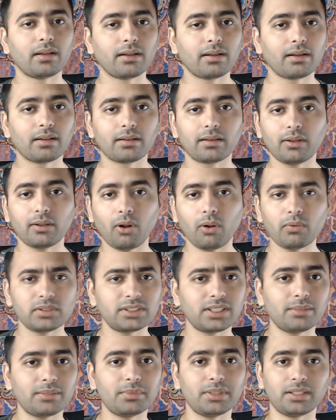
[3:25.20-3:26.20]
They always
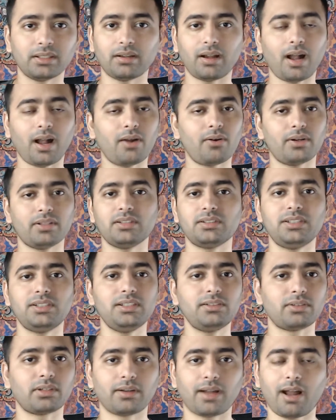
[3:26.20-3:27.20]
tell me, I read The
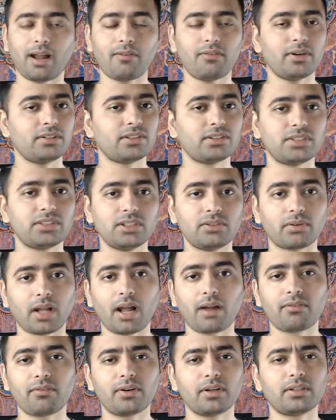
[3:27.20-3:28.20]
Secret, I've
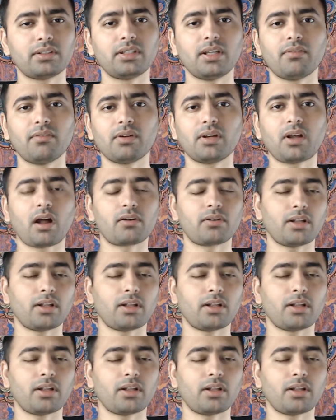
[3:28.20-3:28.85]
read Neville Goddard,